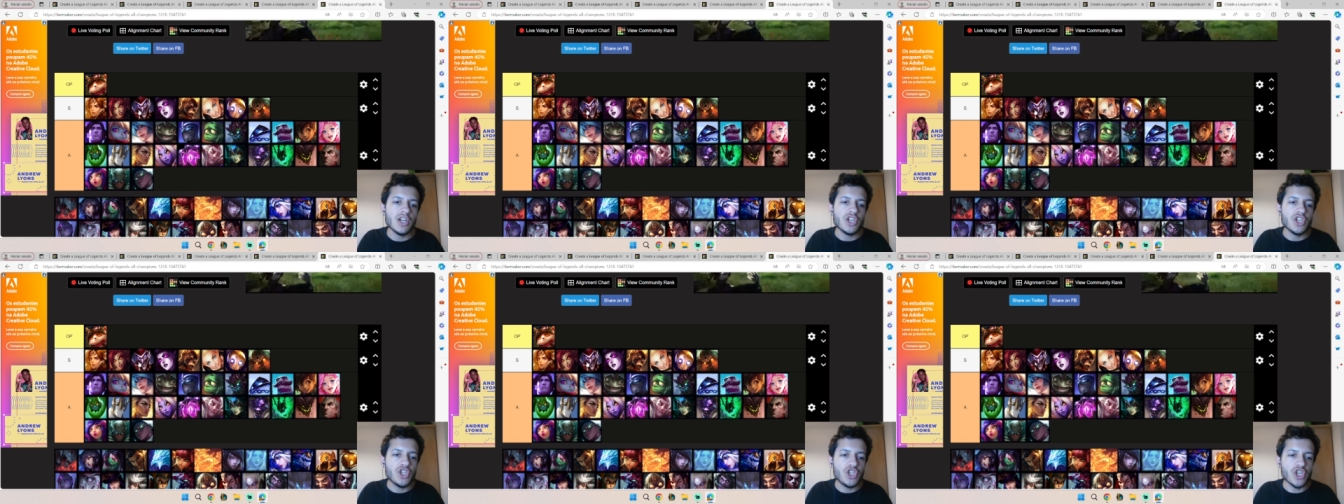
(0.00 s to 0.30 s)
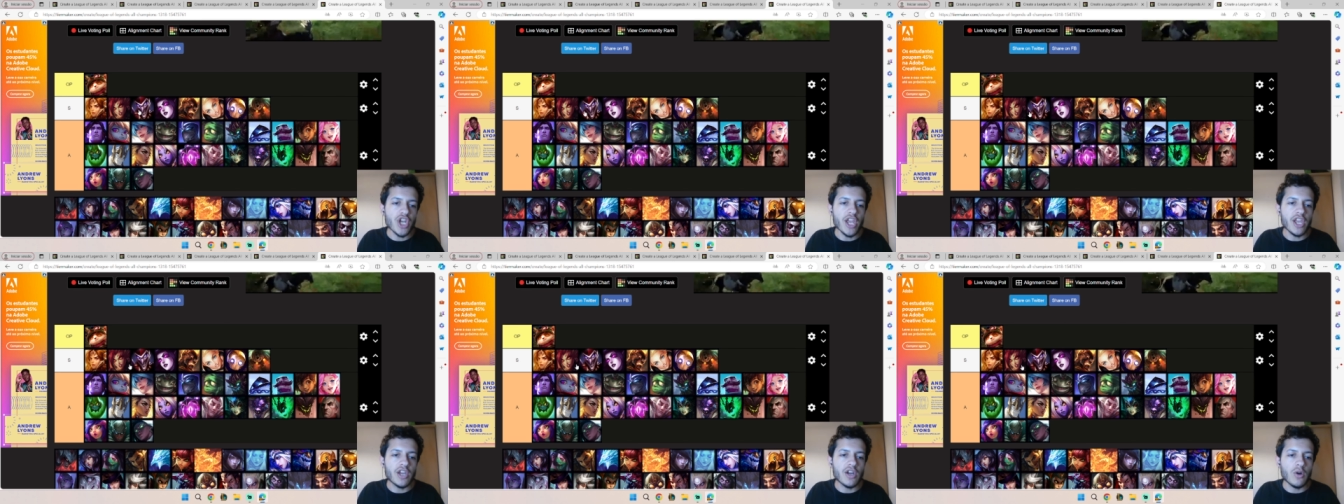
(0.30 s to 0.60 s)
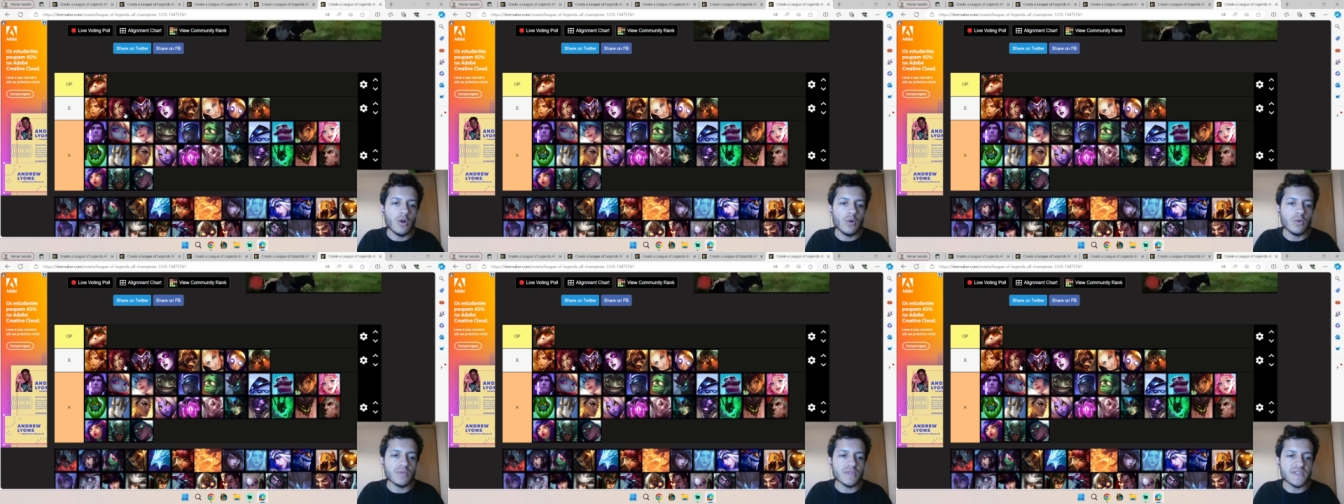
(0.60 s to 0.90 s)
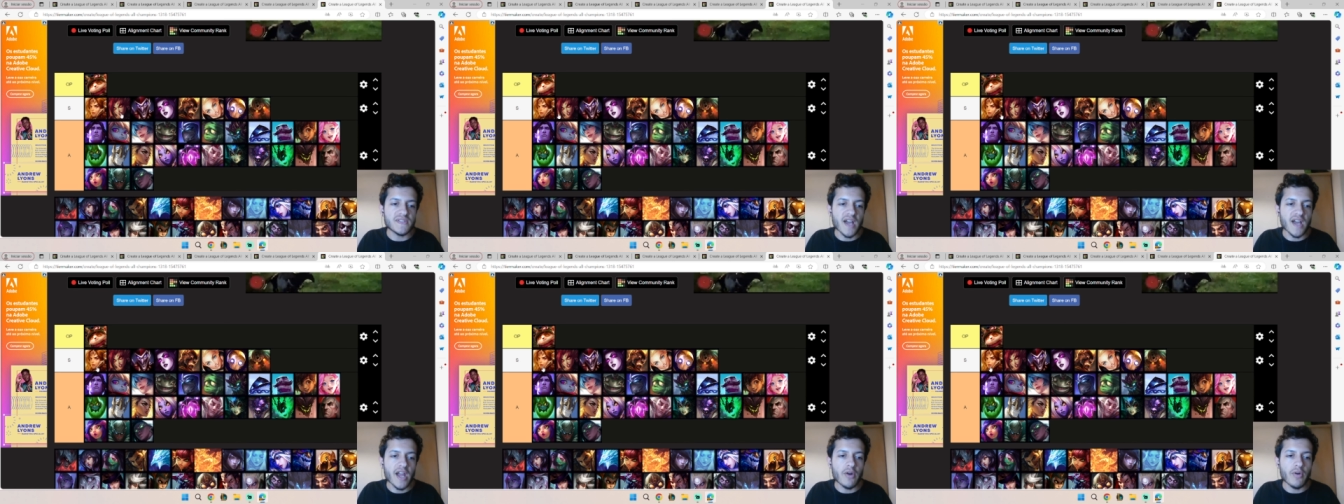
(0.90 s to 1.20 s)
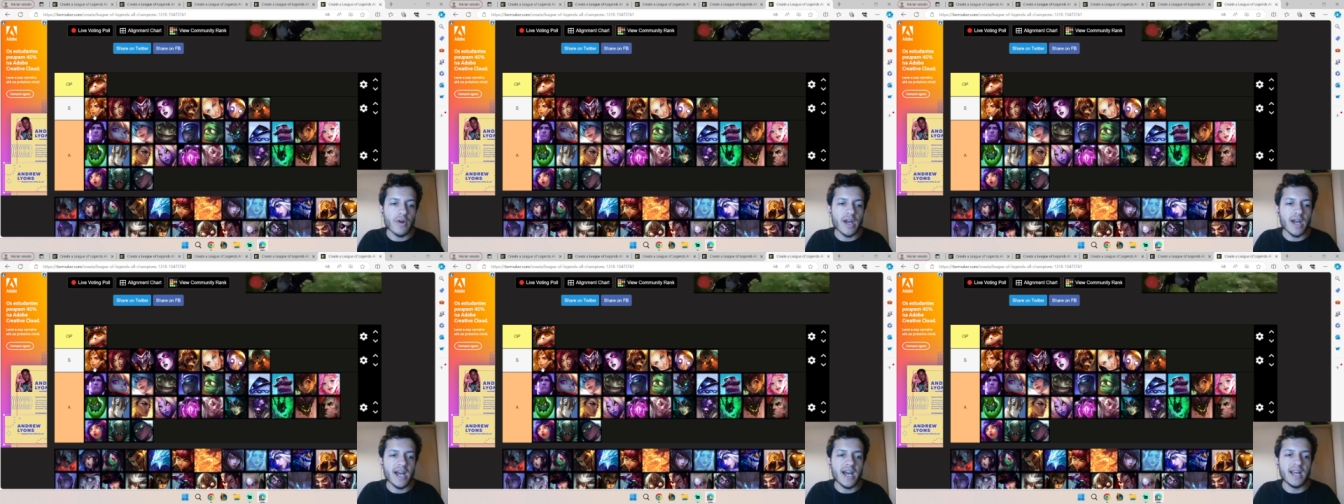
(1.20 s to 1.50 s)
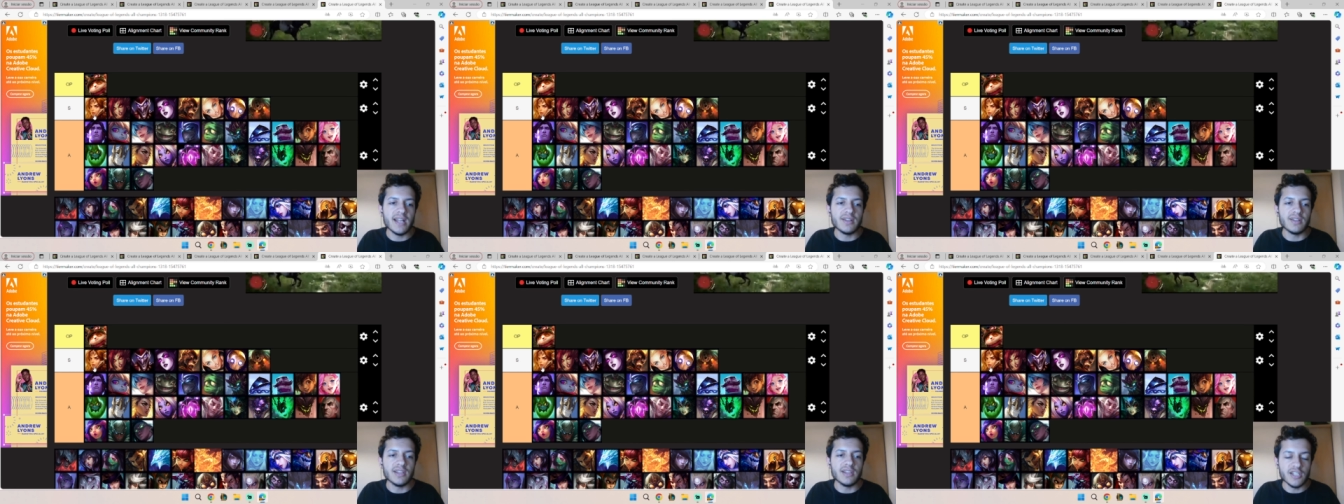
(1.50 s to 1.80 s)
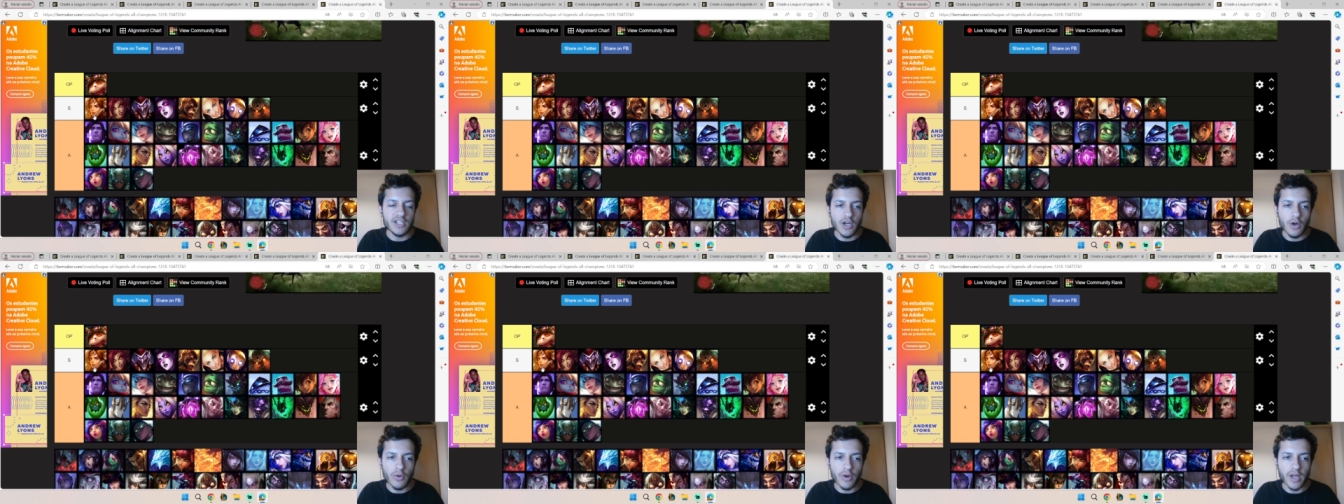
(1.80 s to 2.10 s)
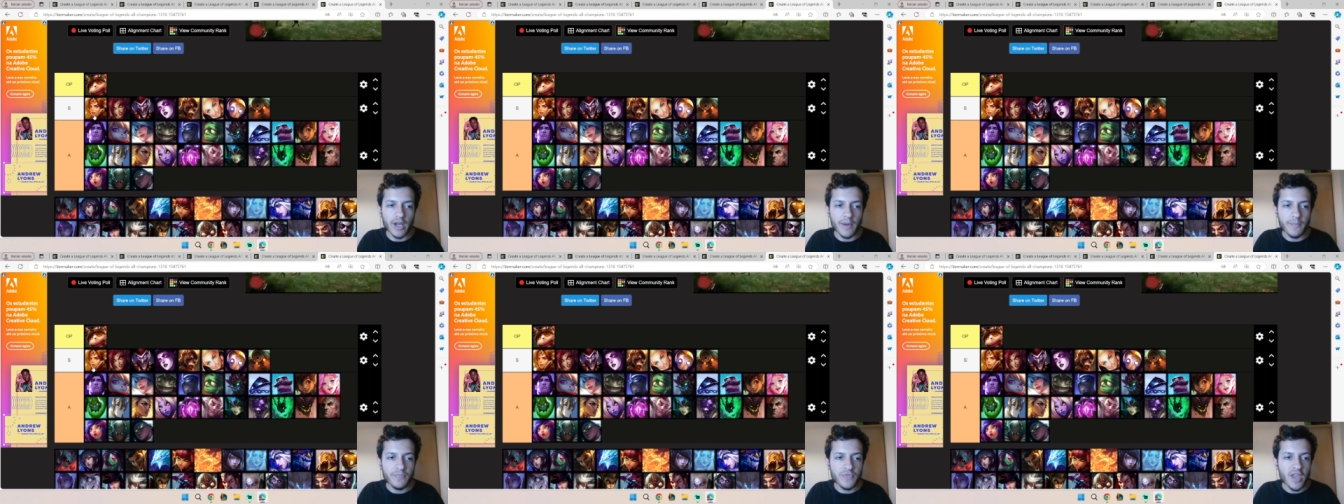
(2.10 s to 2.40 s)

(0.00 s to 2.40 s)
Shaco, Zyra, and Leona.